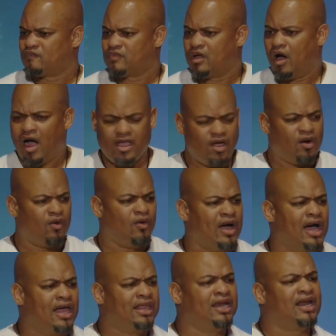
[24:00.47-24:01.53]
Are you
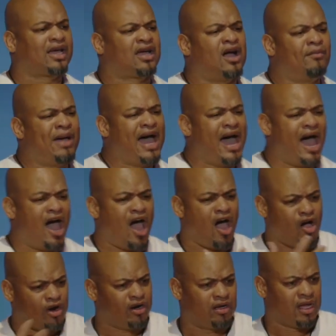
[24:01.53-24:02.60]
willing to come out